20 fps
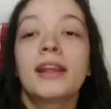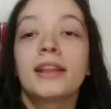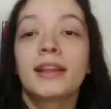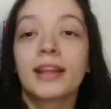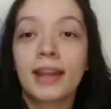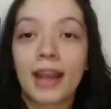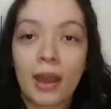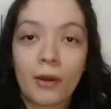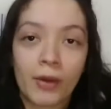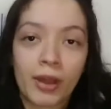And
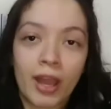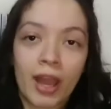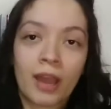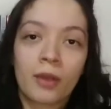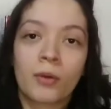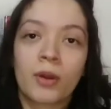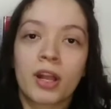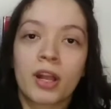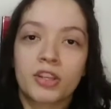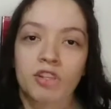then now
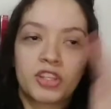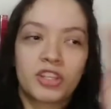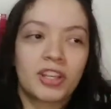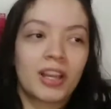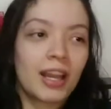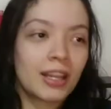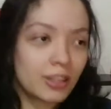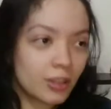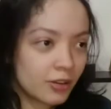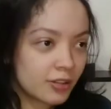I watch
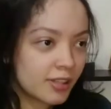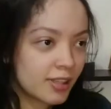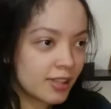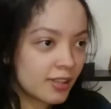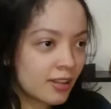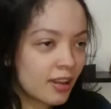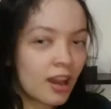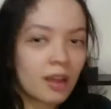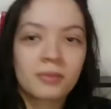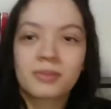adult
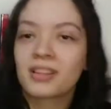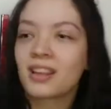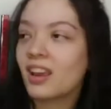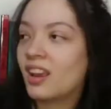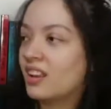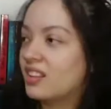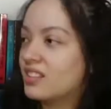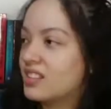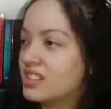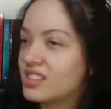sitcoms
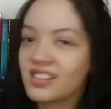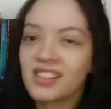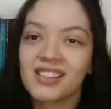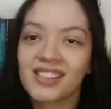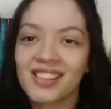and Disney